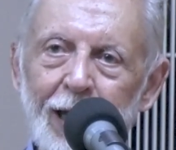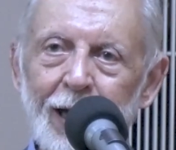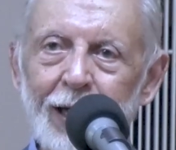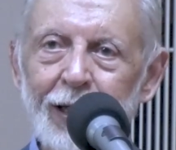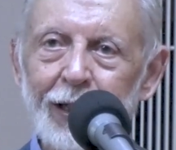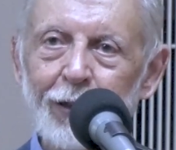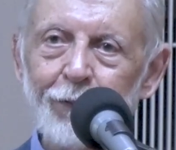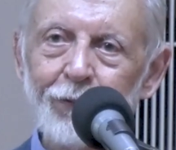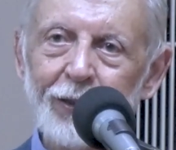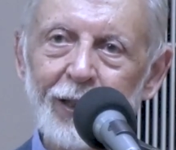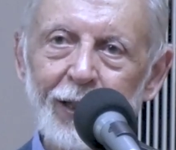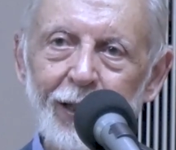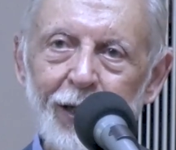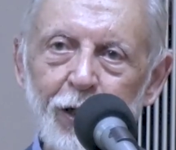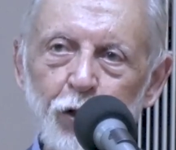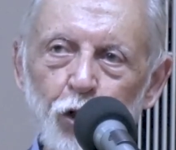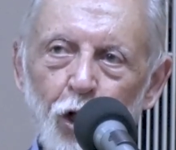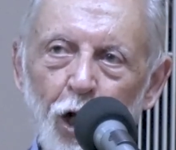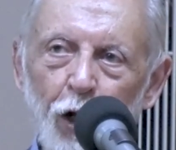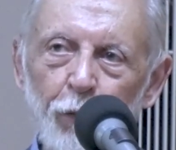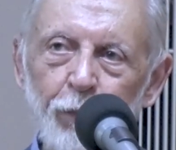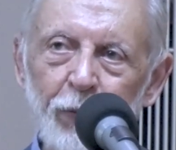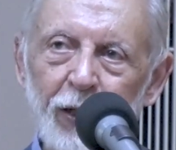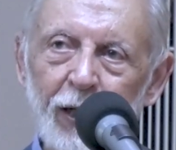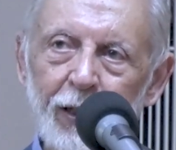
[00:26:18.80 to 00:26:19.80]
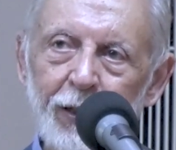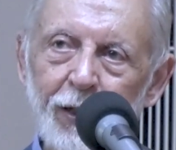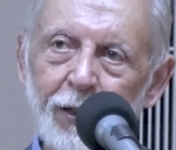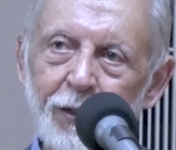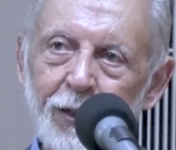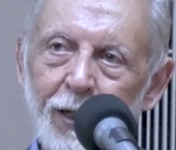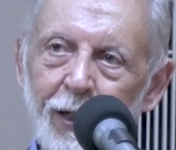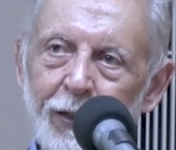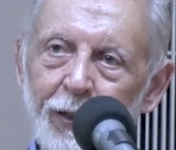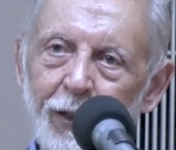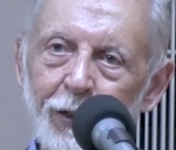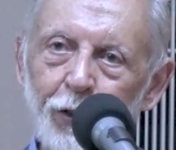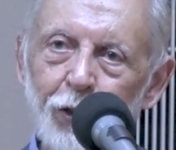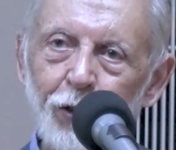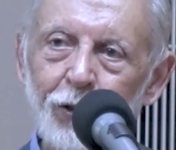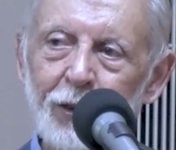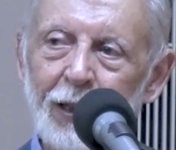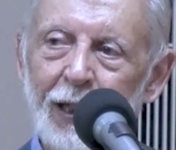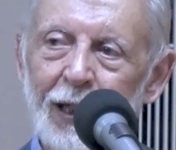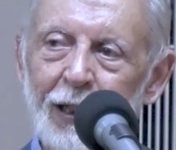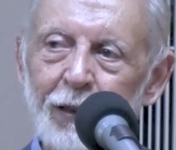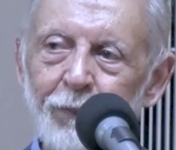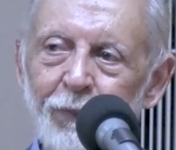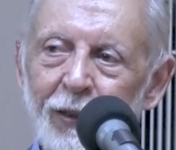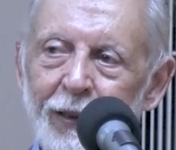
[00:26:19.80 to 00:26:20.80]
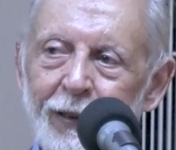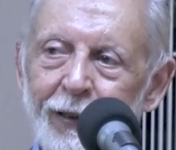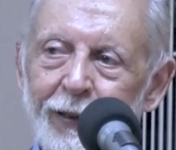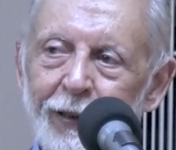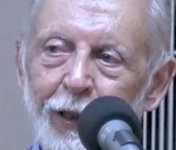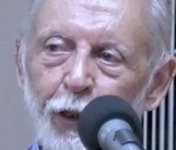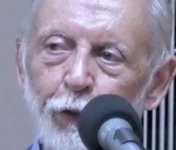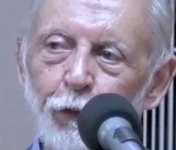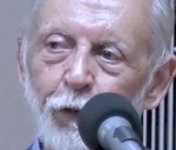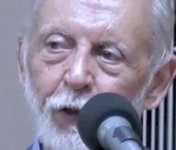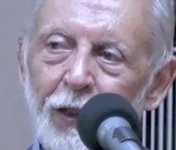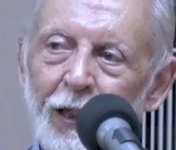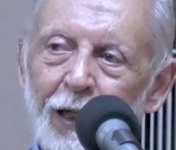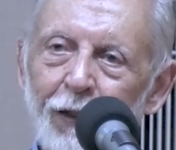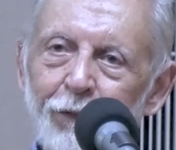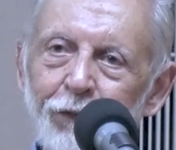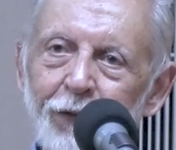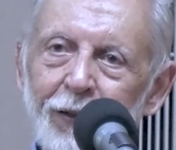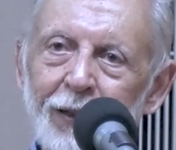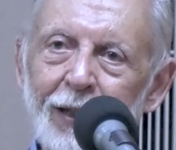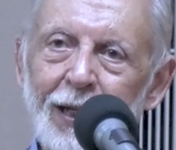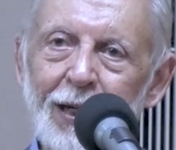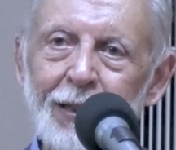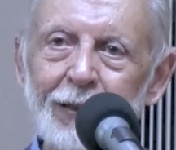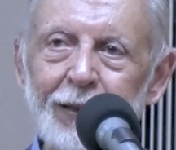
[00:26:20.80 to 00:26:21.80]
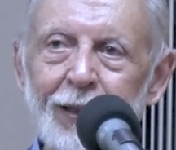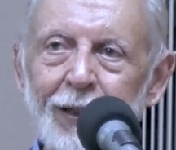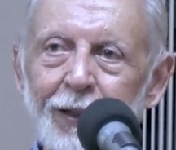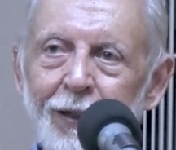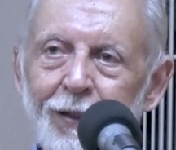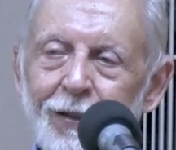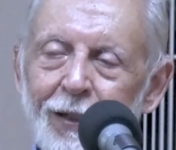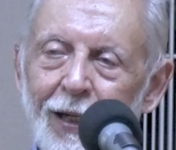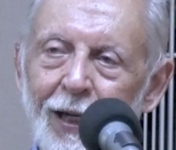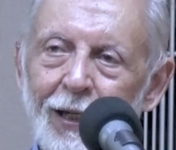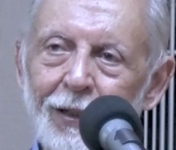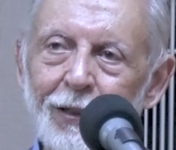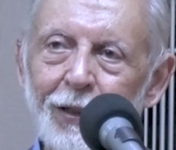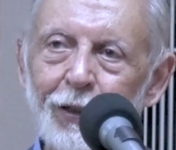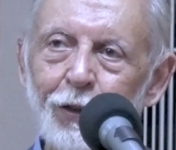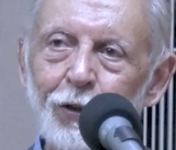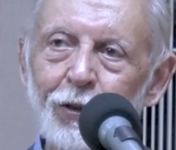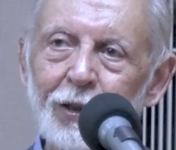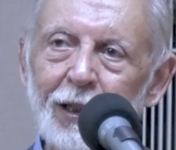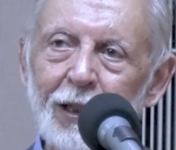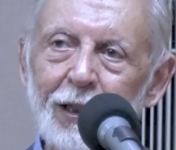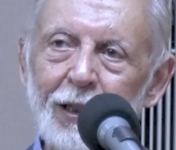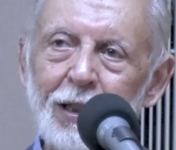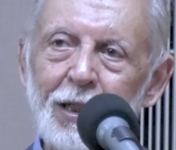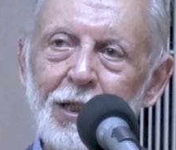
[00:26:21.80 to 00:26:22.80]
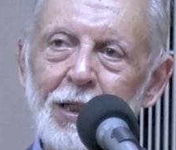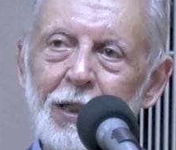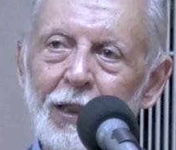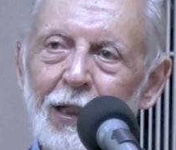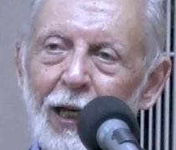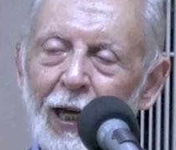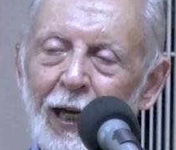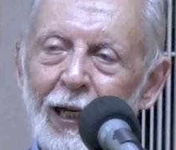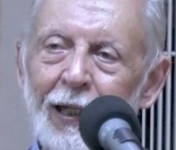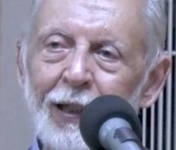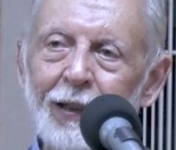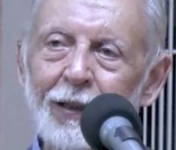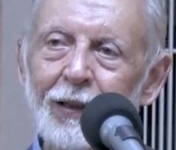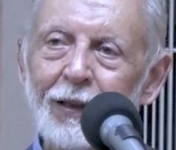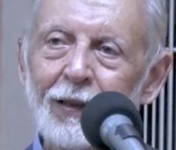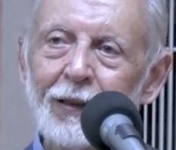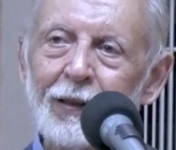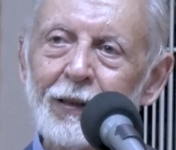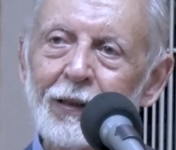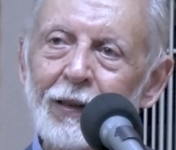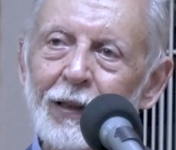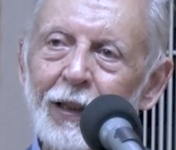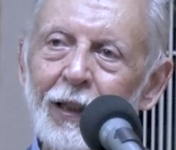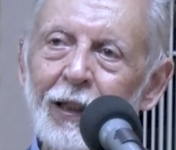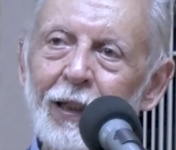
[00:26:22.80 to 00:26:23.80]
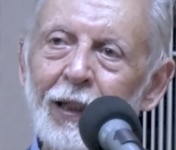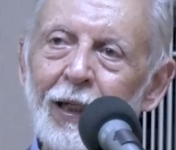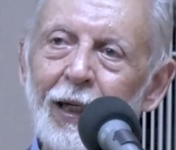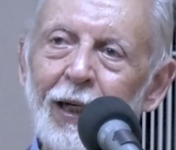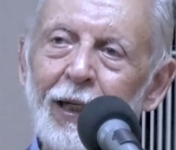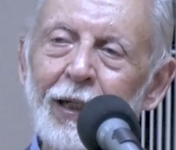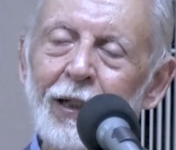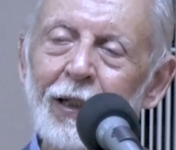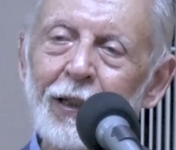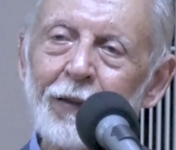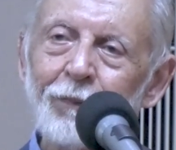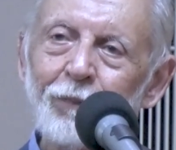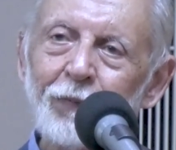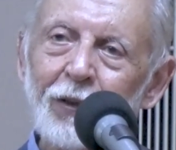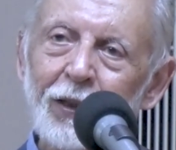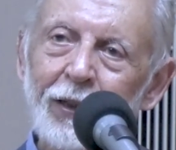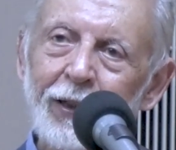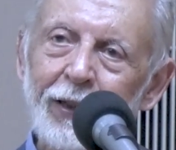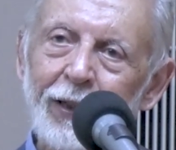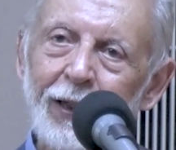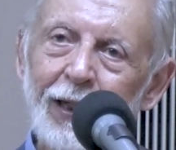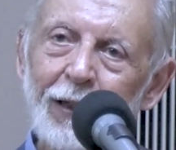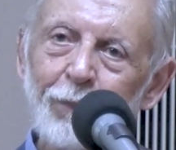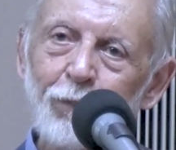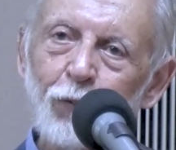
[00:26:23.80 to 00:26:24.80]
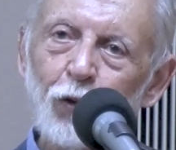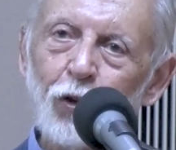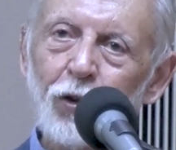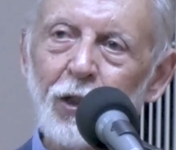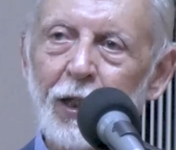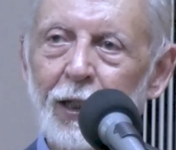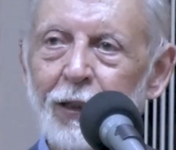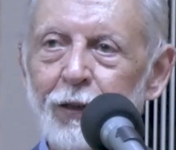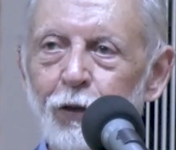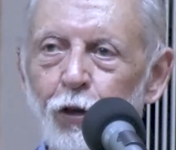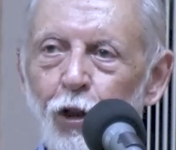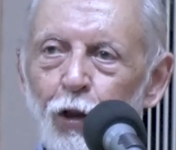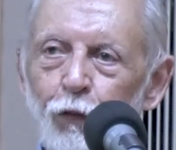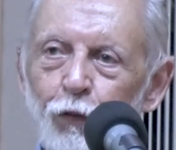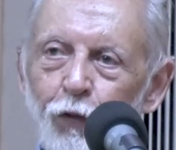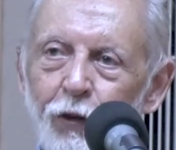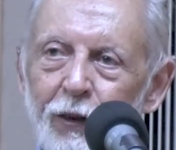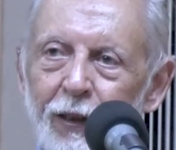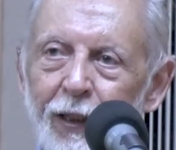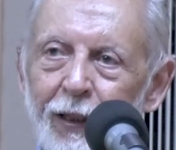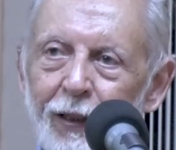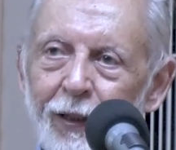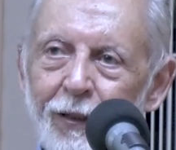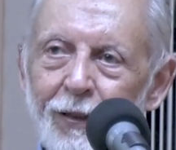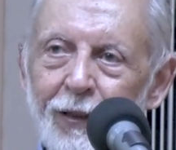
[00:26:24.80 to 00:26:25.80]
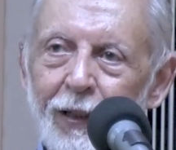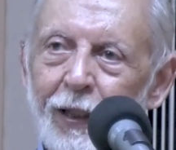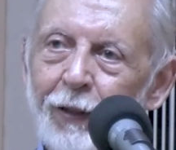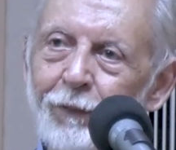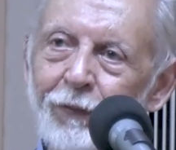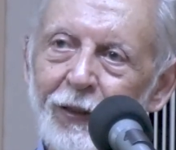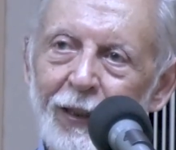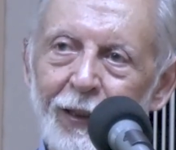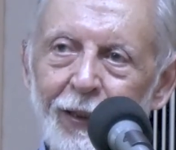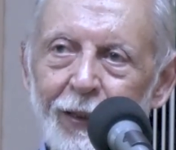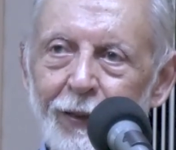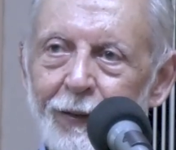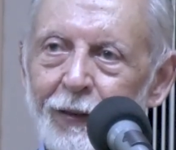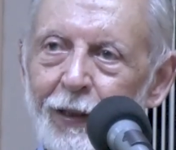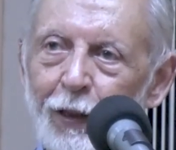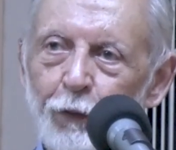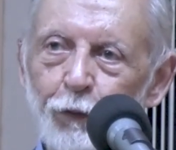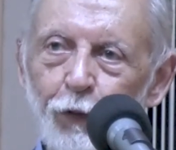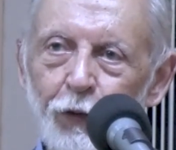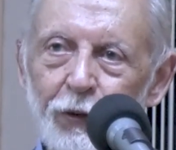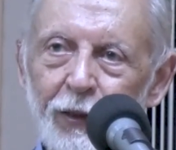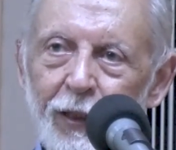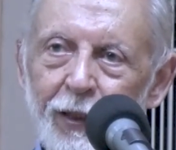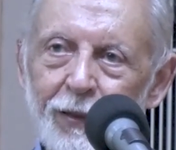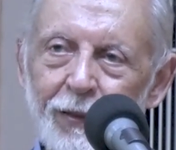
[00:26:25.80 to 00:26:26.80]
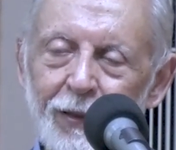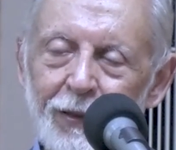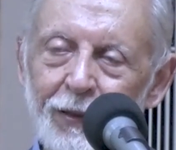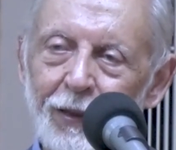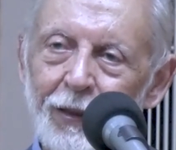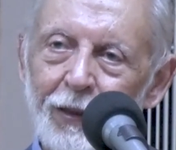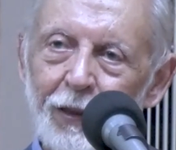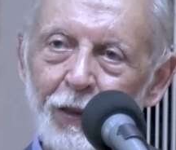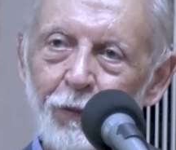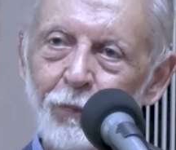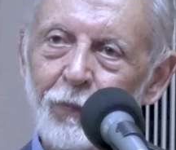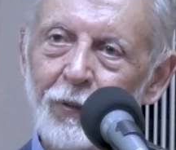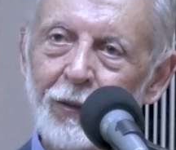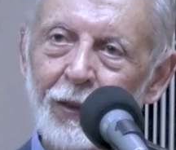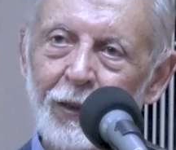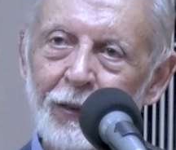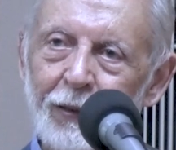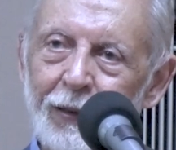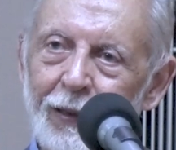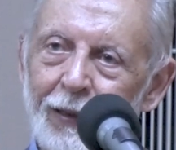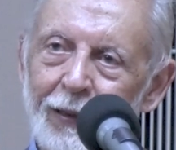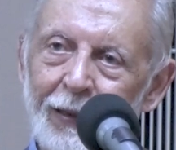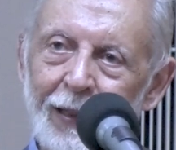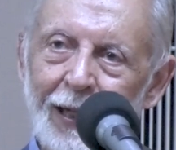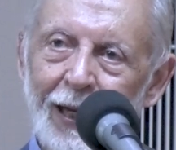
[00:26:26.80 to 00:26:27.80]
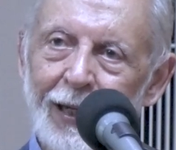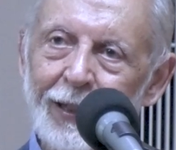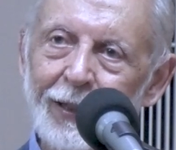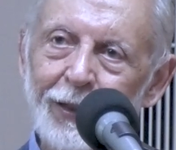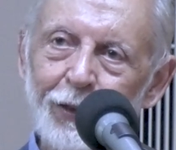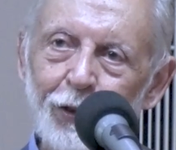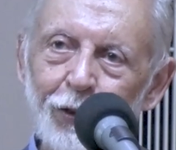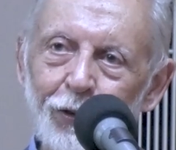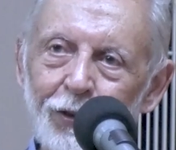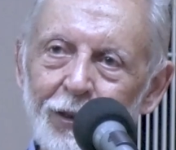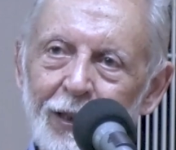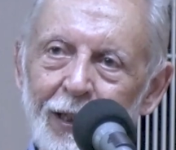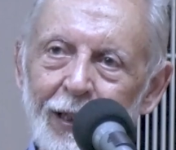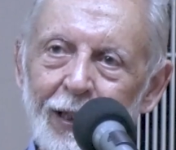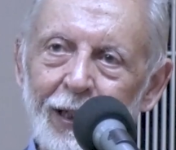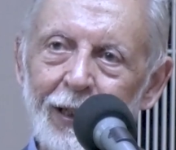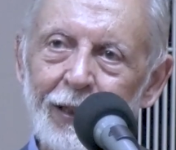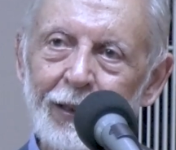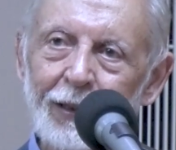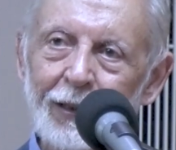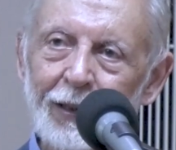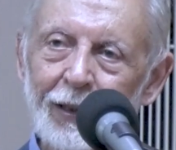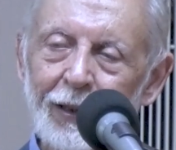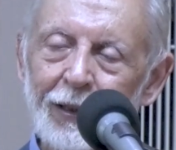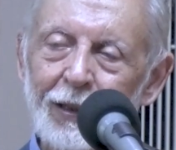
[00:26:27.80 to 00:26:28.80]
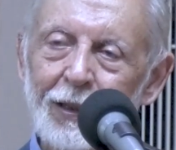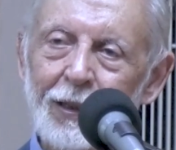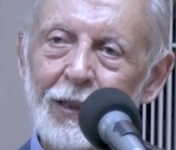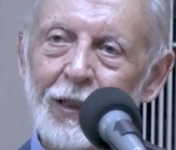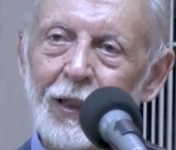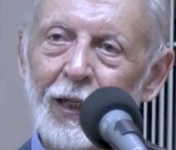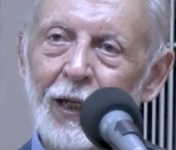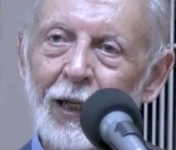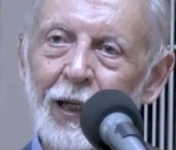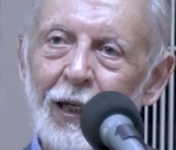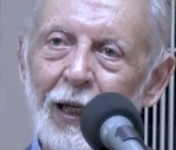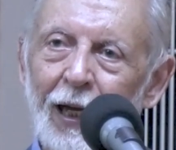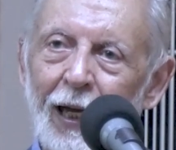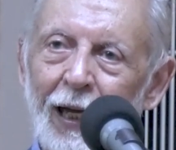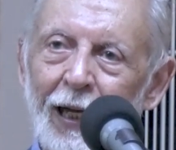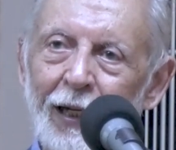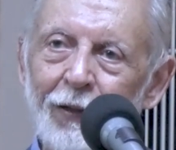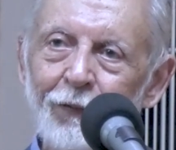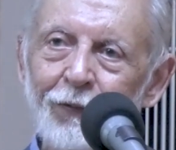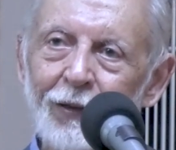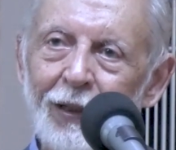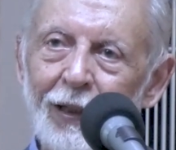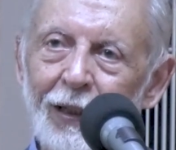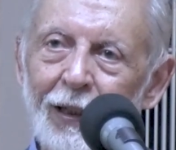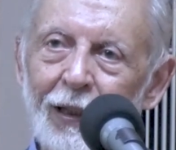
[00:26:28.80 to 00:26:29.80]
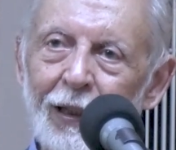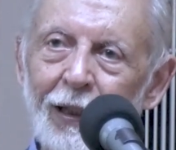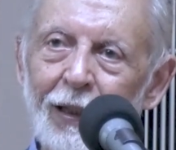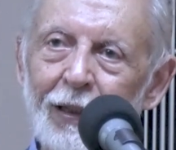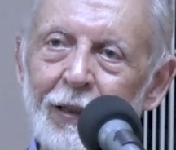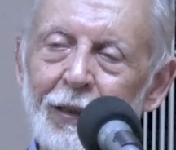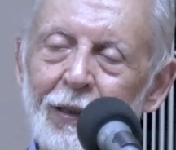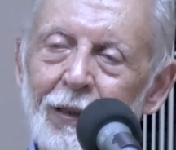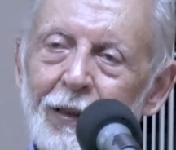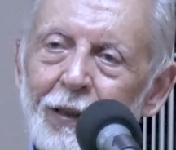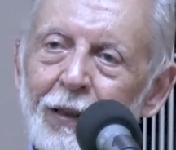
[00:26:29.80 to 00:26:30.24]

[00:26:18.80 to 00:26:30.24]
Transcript: hour every day, so I practice Hatha Yoga. I'll meditate for half an hour, that is Raja Yoga. I'll read a book, and therefore that is every day, and therefore there's Jnana Yoga, and I will